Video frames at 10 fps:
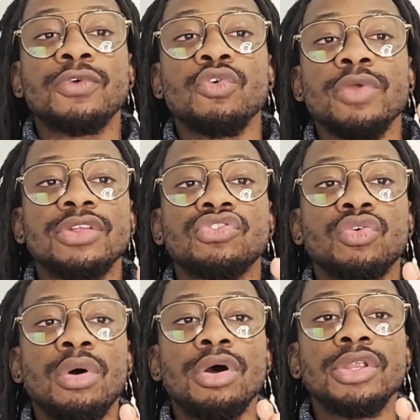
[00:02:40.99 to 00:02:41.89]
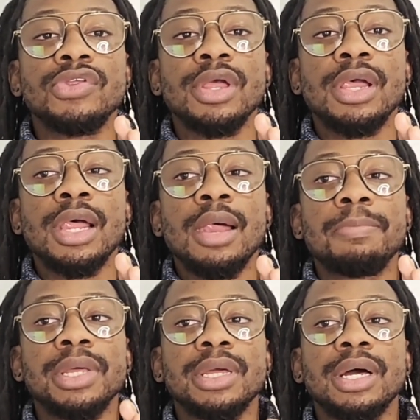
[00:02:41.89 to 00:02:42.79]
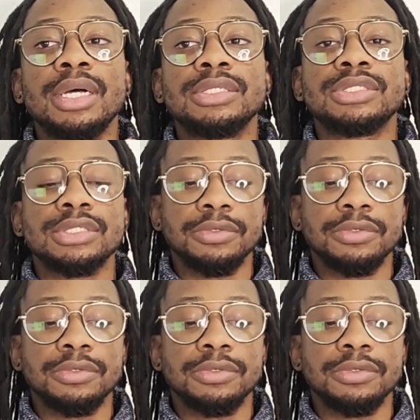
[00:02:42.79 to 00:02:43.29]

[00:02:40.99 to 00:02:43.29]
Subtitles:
Korean squad because